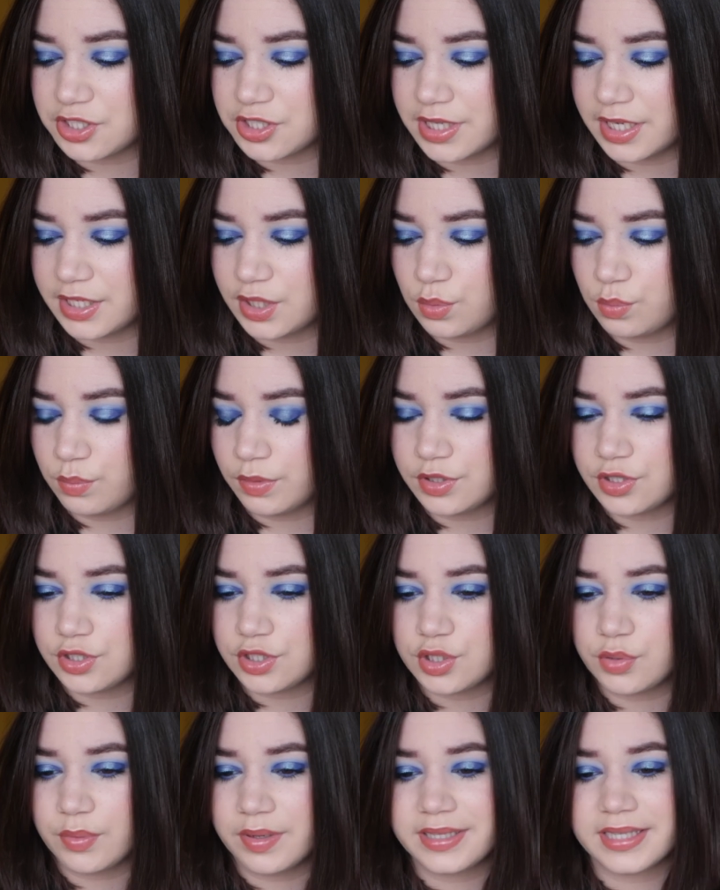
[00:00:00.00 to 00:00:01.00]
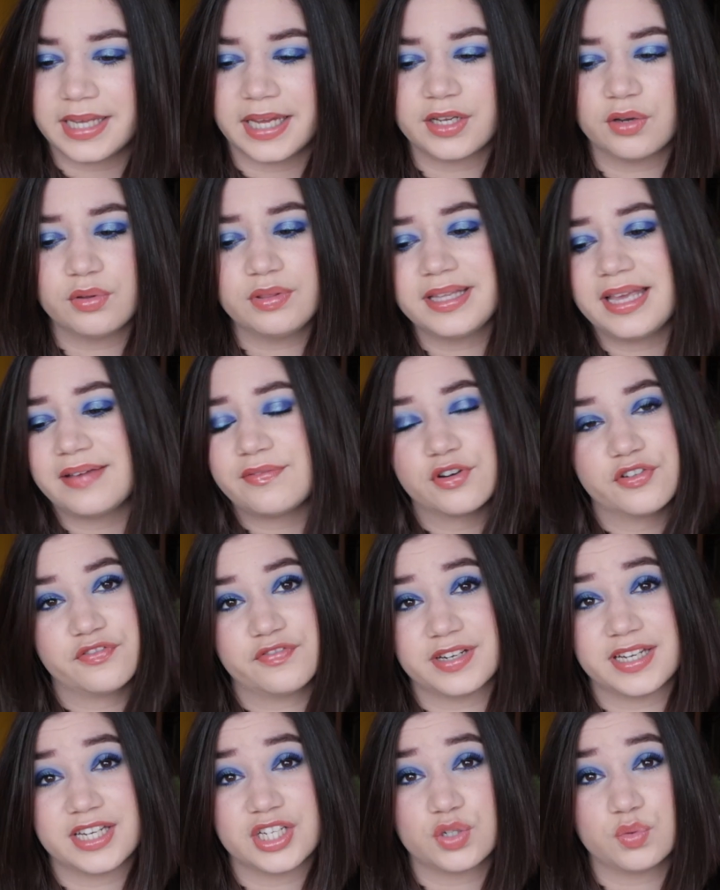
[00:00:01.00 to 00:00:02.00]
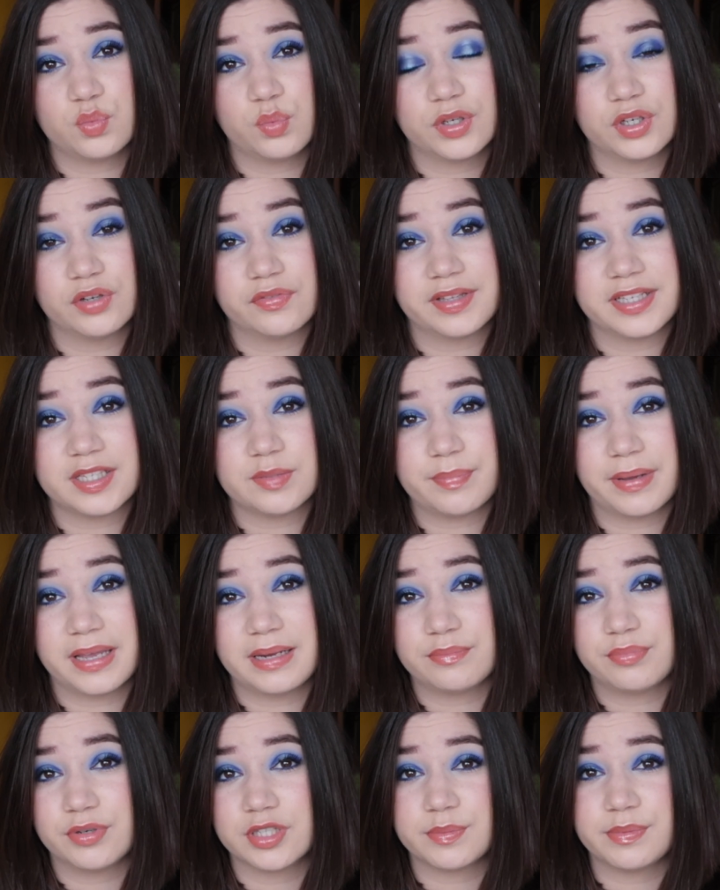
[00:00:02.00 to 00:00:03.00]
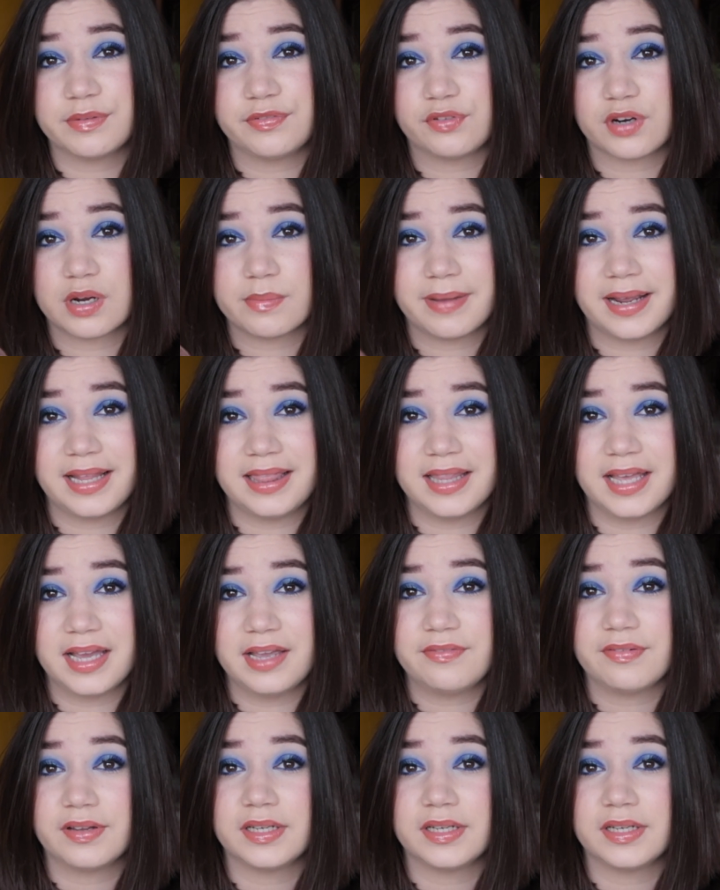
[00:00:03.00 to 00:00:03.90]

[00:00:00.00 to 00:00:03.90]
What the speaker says: as I don't want to do it, I only ever finished one of these paint pots before in my life,